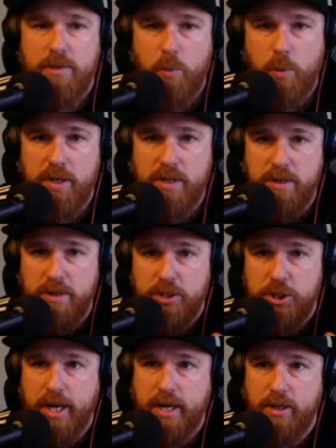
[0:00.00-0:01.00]
when the
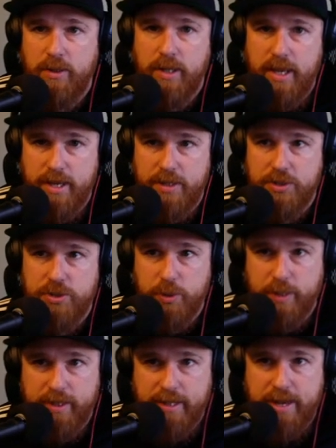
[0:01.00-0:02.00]
channel hits
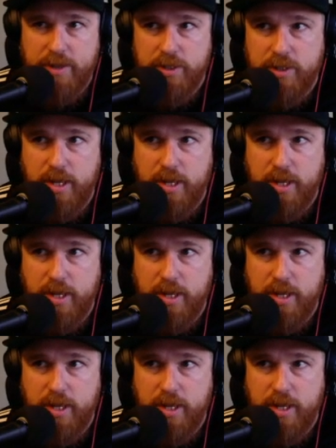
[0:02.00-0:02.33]
3,000,